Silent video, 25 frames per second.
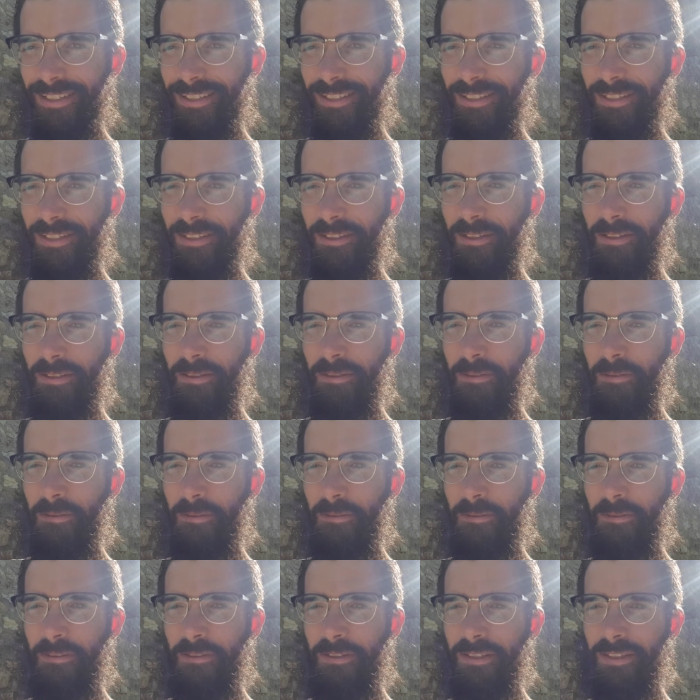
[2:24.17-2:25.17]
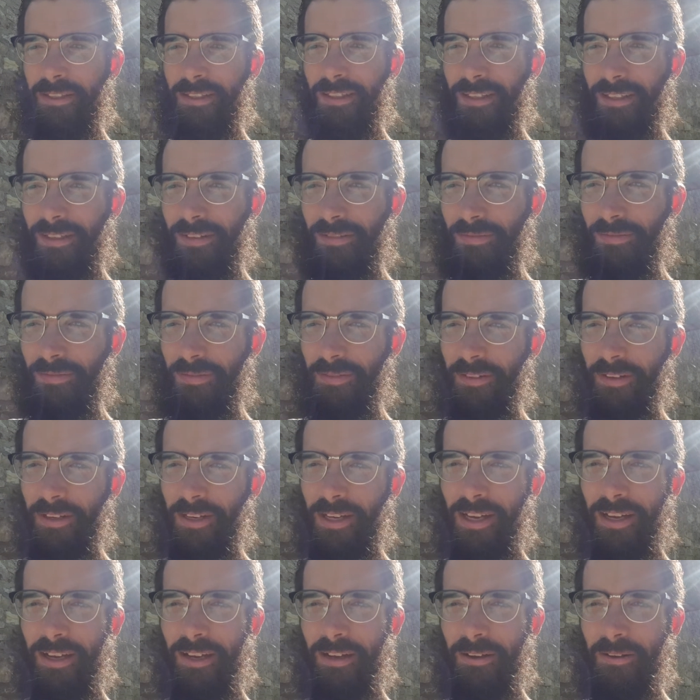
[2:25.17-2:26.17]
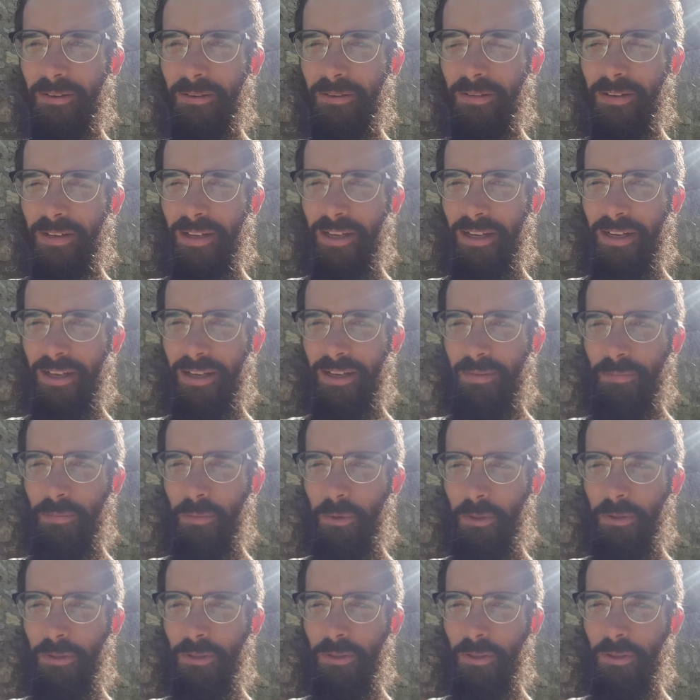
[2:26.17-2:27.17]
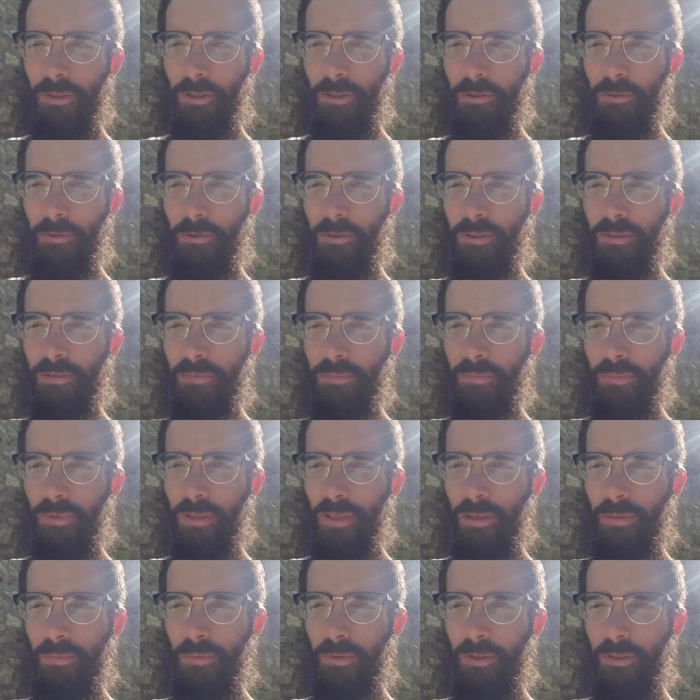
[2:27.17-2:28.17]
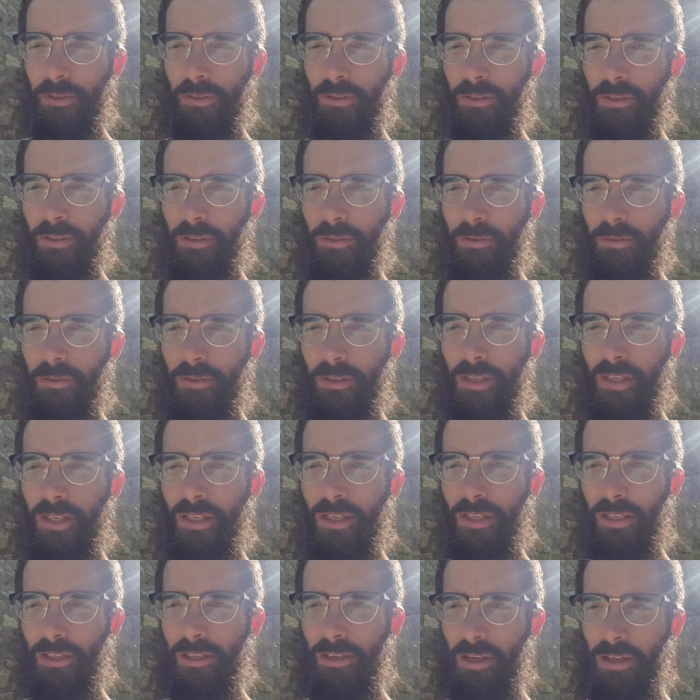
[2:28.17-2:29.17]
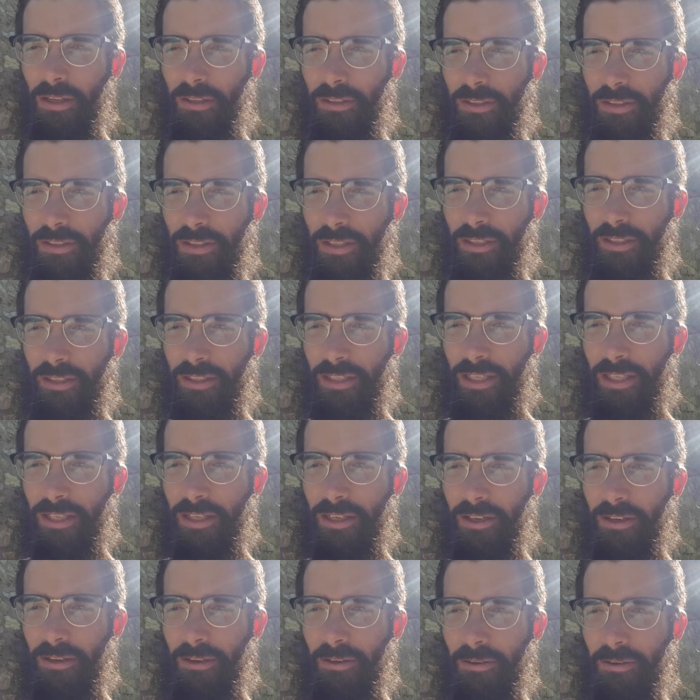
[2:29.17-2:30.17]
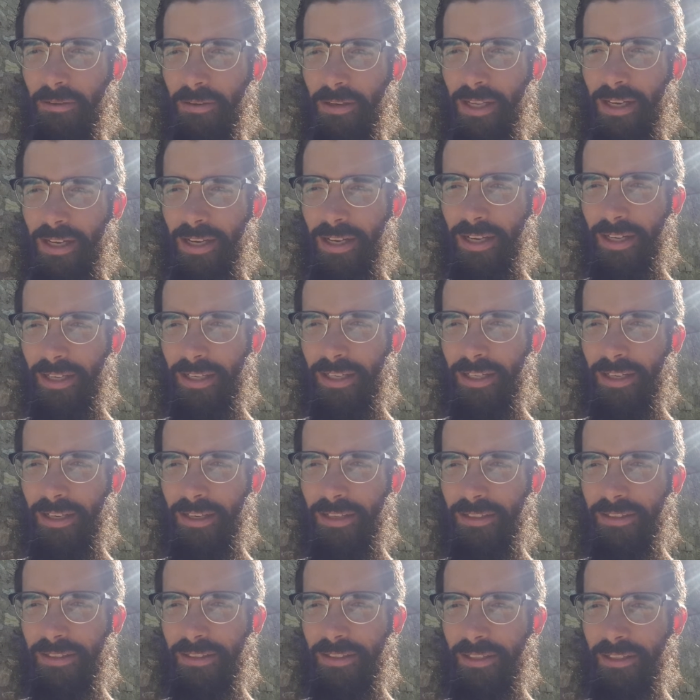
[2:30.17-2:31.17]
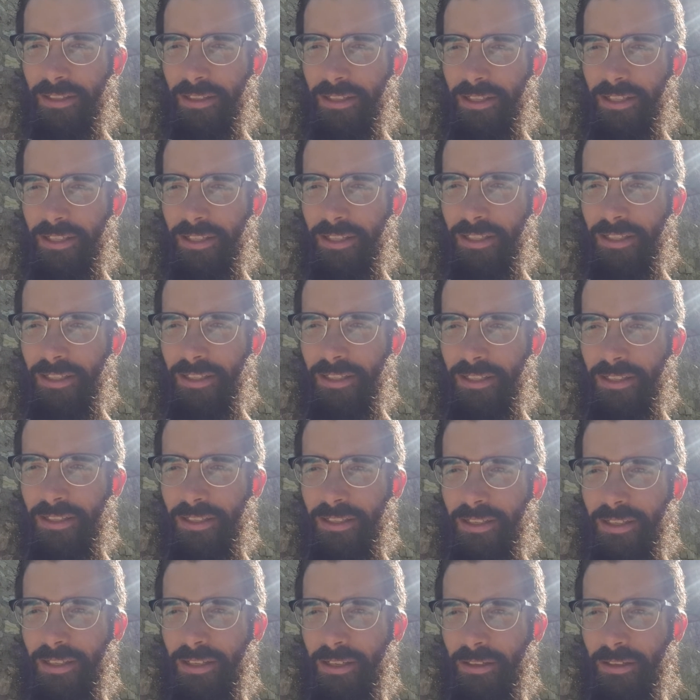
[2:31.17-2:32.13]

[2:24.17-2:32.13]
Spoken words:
So for now, I'm also a coon, but I'm also Constantino, like constantly,